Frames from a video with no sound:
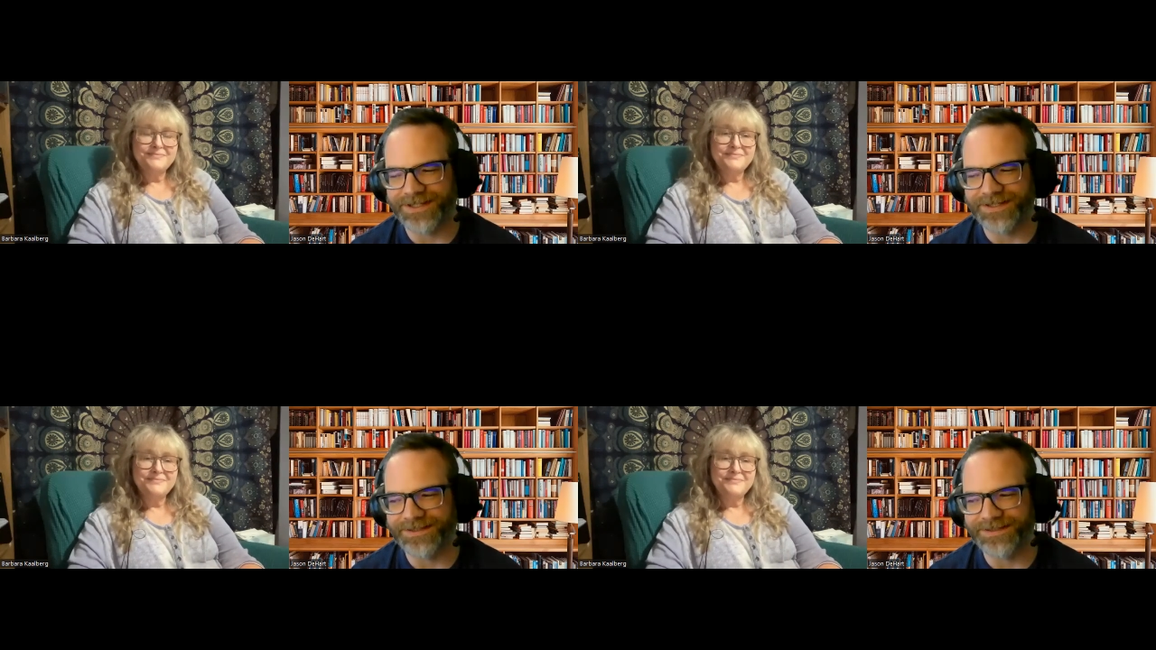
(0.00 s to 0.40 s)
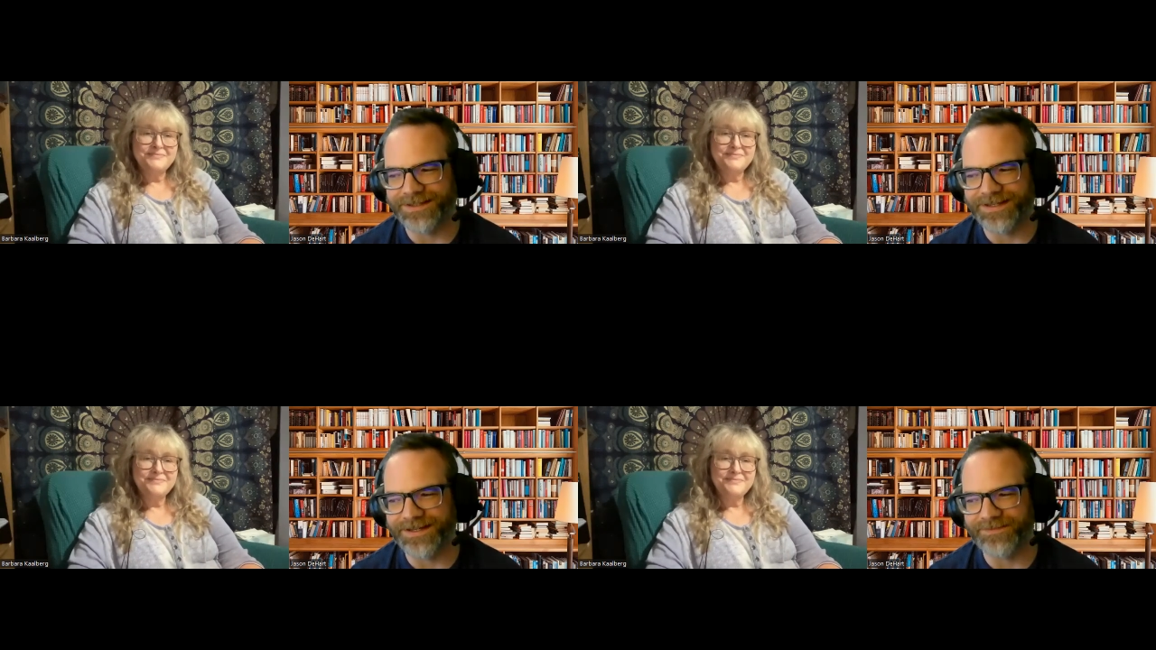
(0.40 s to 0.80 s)

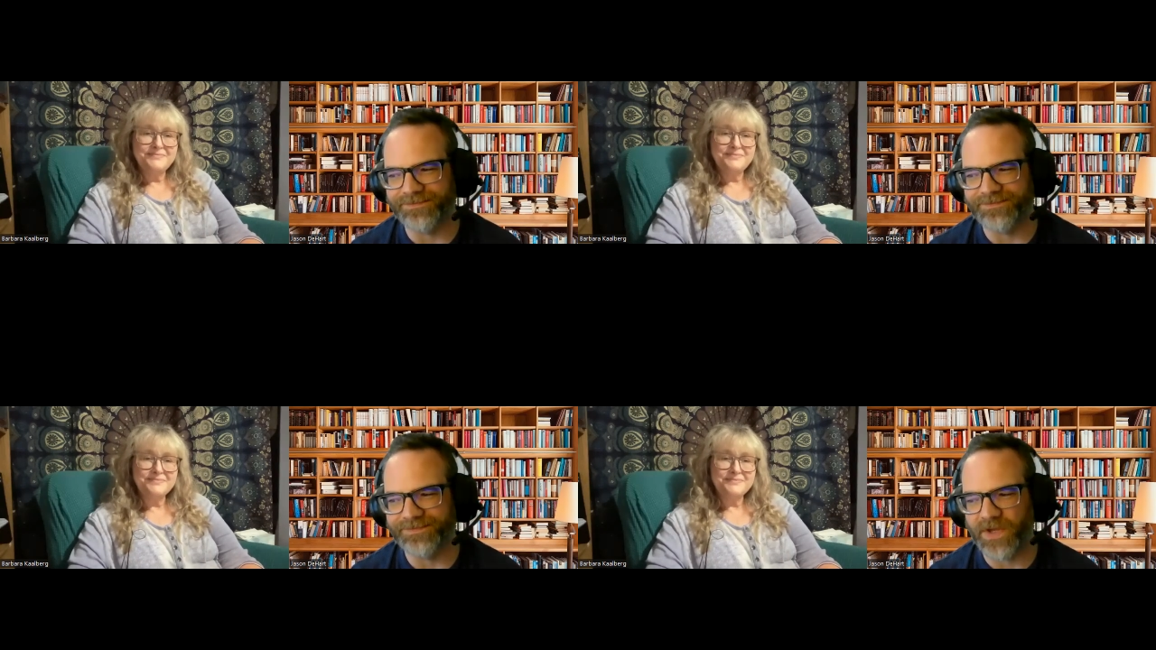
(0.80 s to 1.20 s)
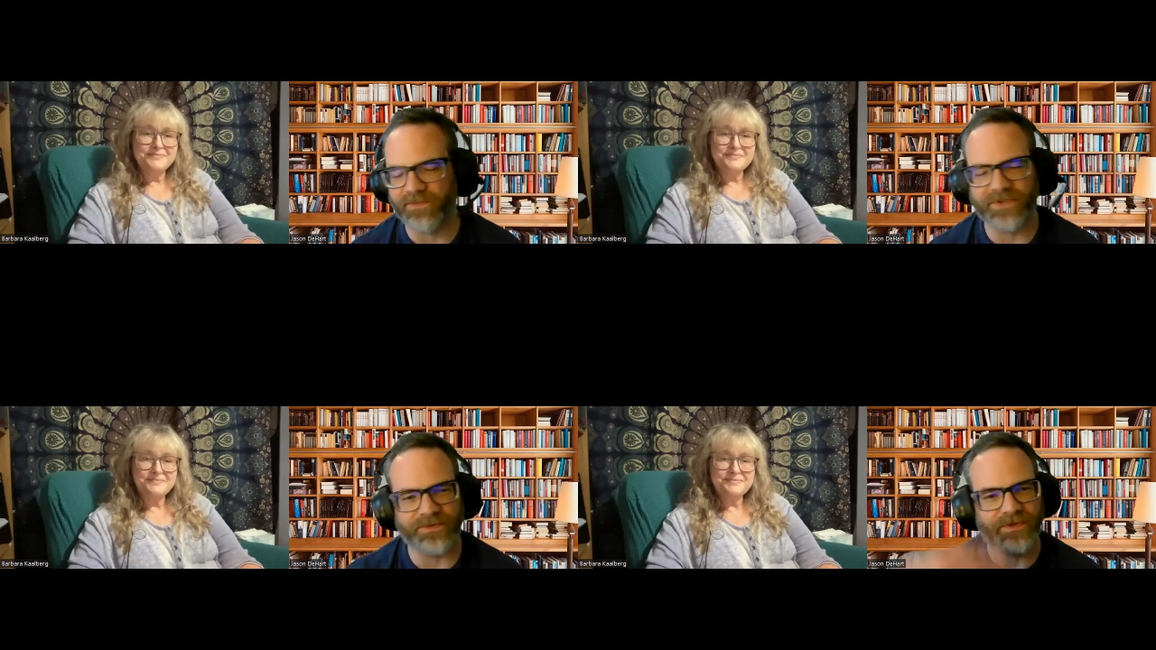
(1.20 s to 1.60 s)
Speaker 1: And um
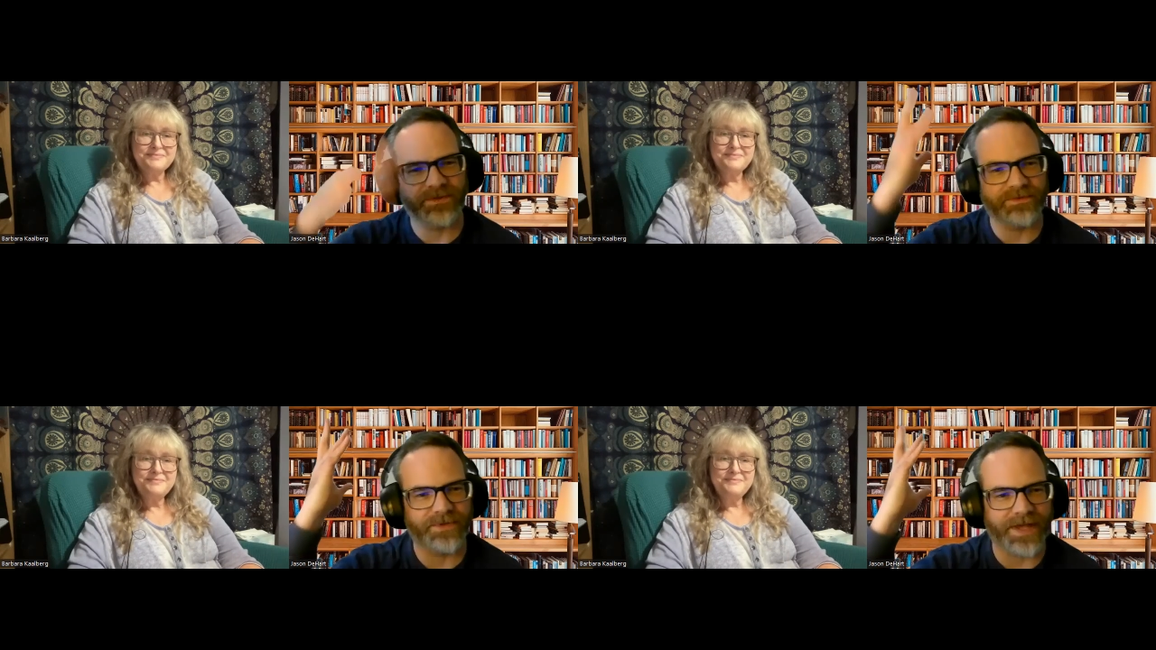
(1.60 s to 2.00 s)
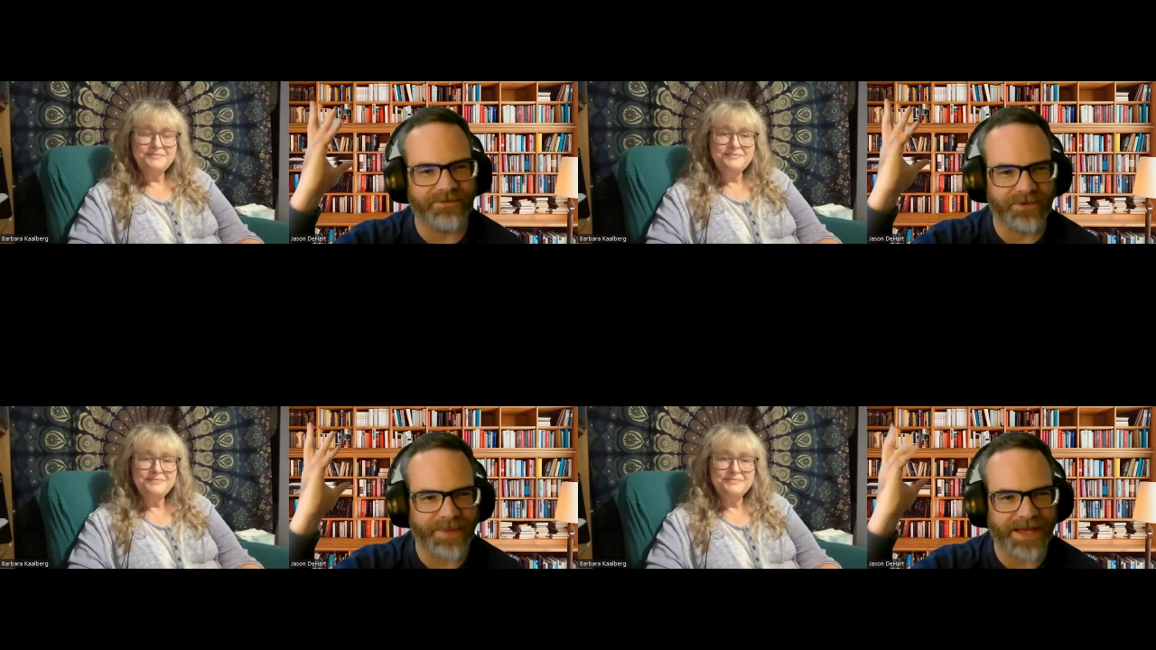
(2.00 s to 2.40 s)
hopefully we'll we'll
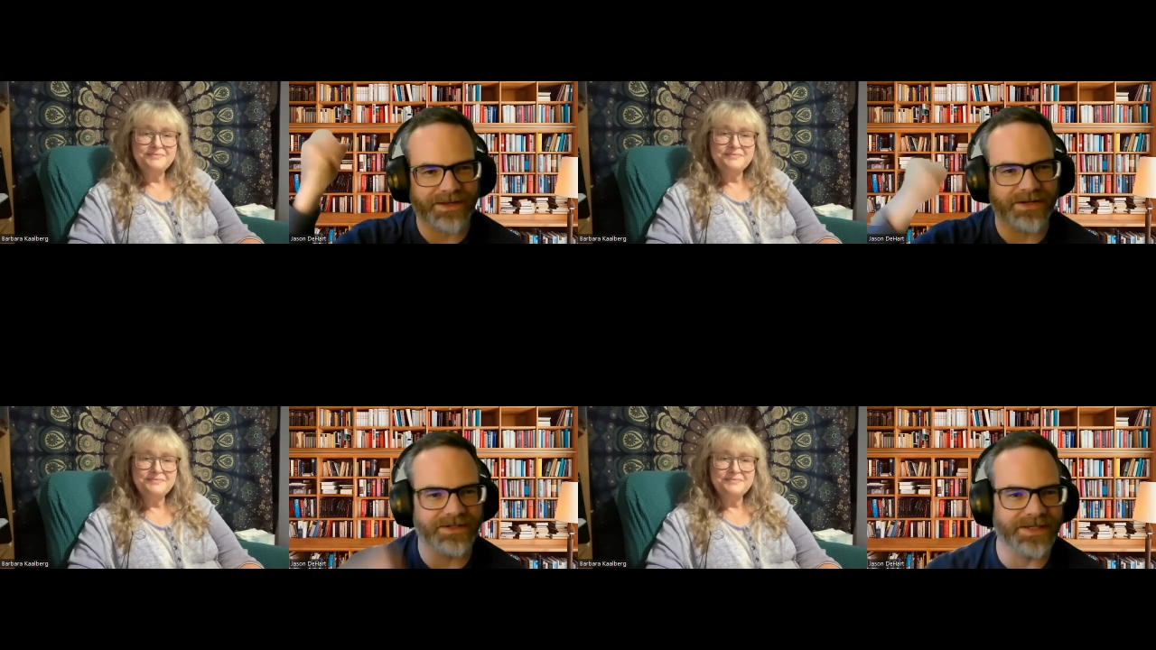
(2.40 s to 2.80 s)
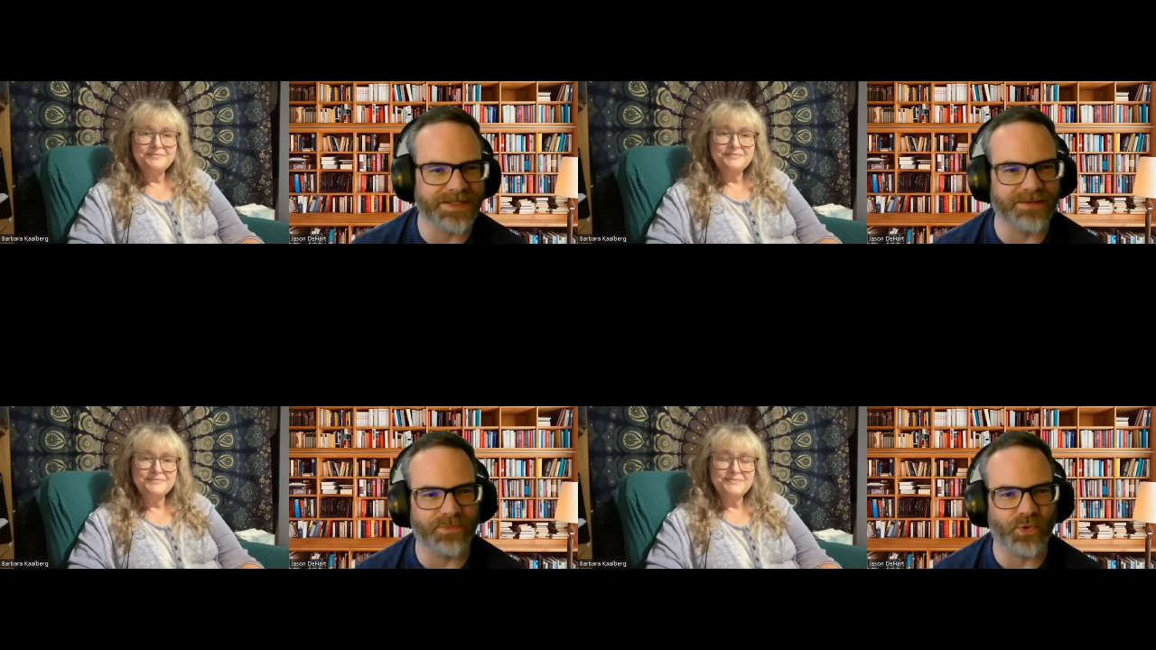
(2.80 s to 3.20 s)
have you back on
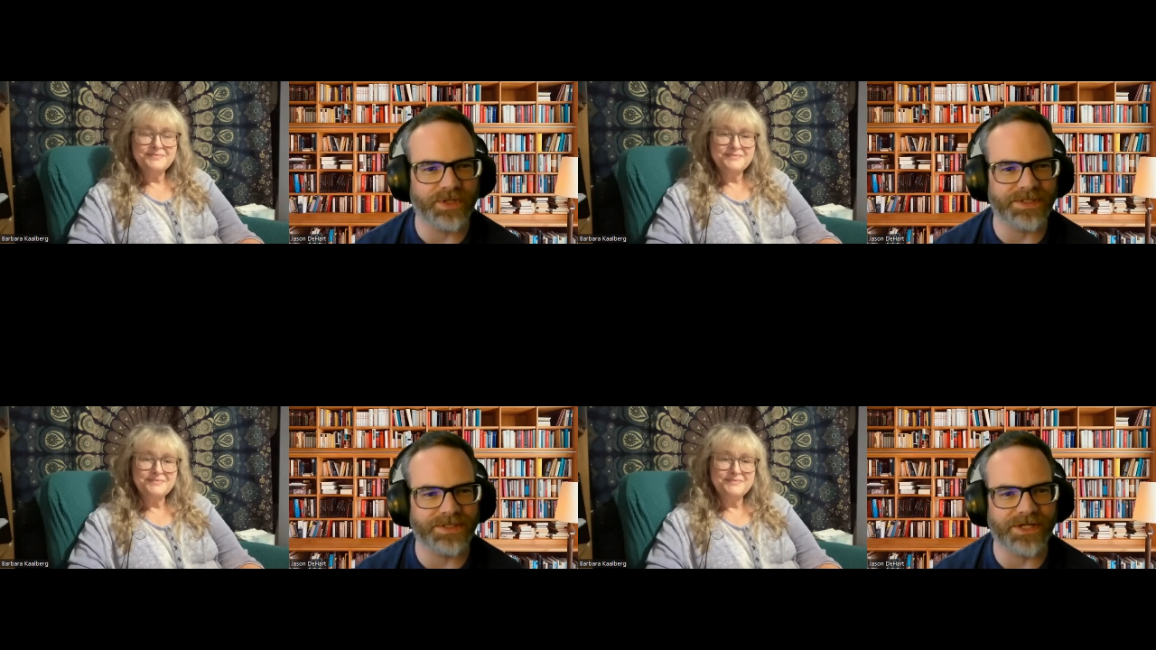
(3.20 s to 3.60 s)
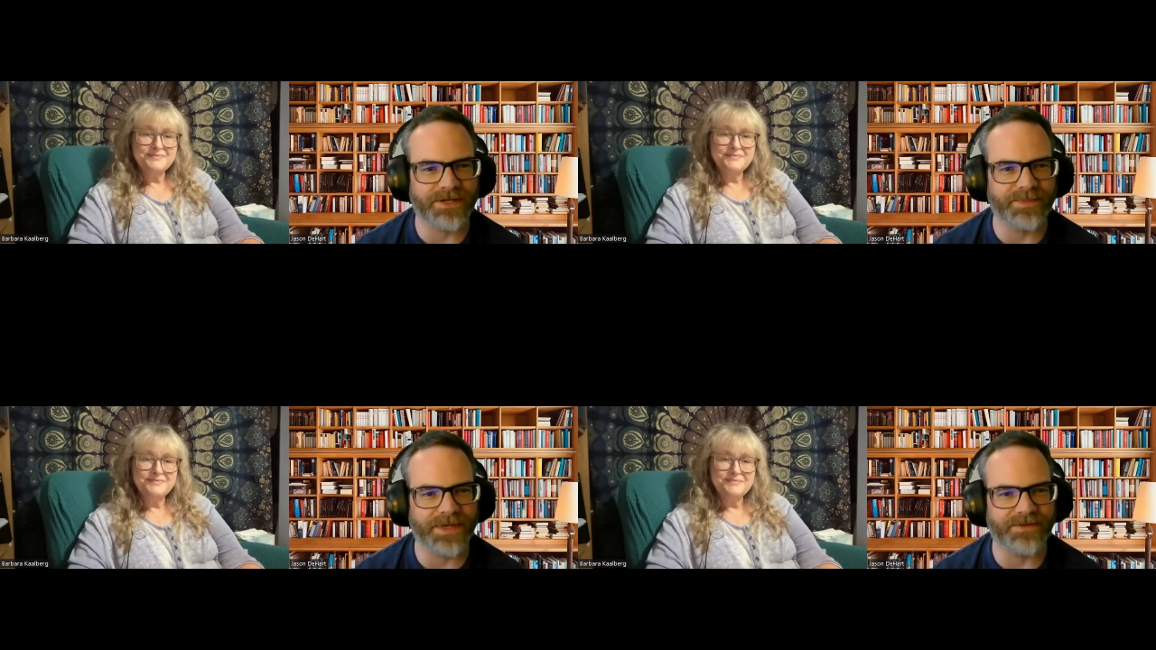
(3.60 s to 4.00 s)
at some point to
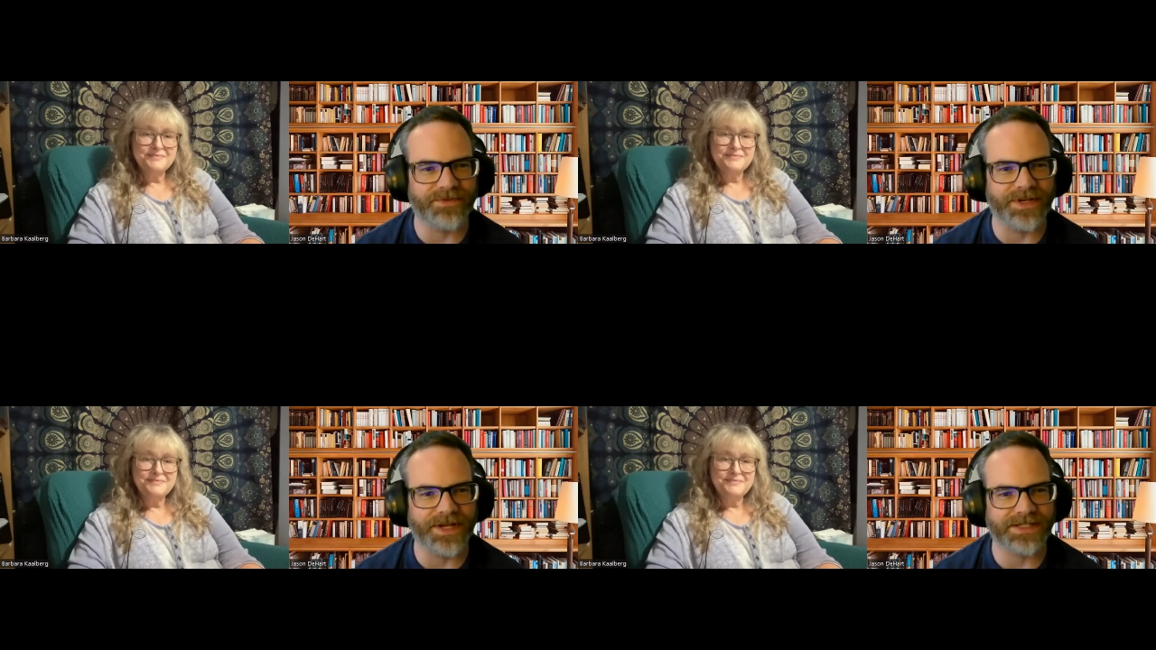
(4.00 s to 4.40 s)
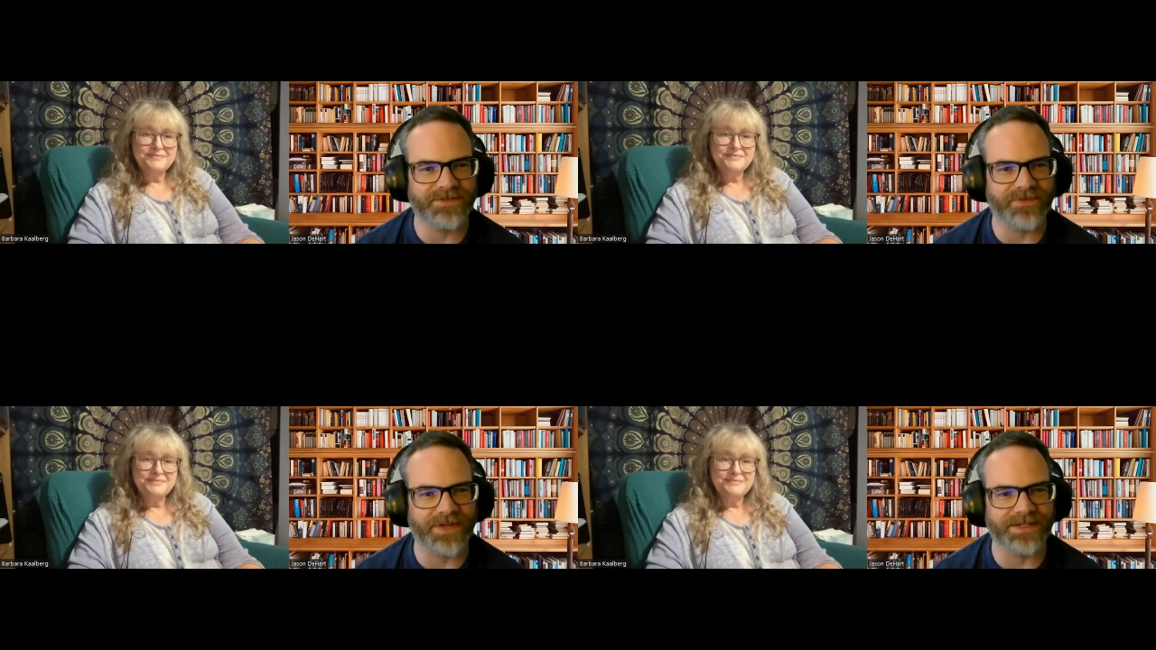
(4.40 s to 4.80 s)
talk about the
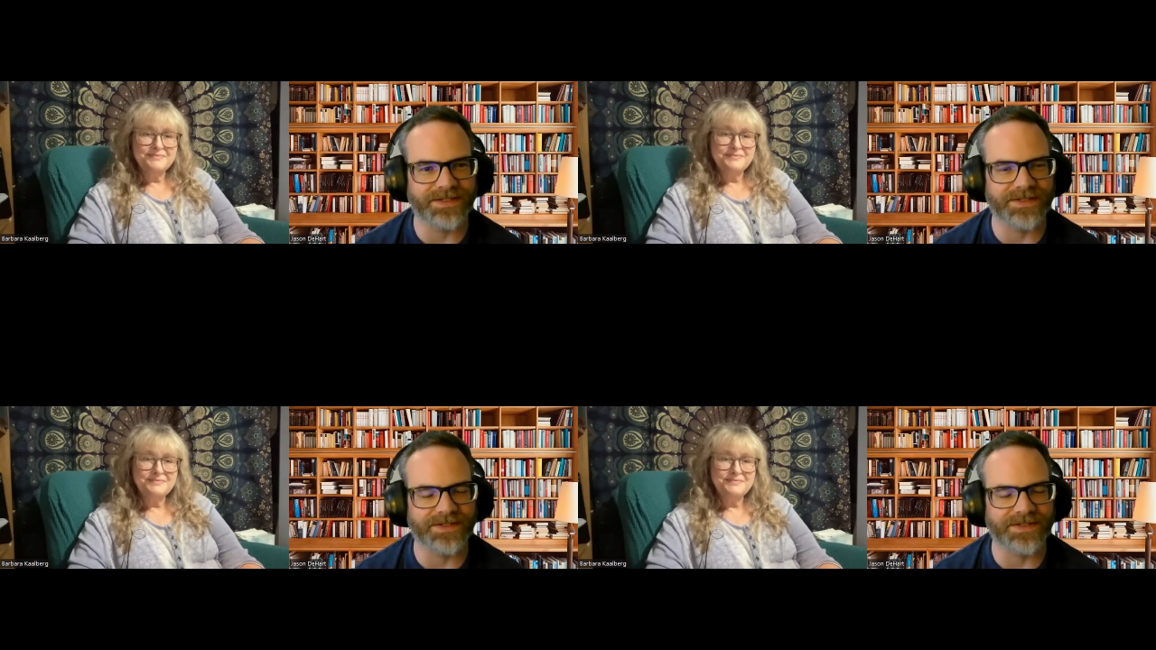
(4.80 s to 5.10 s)
next phase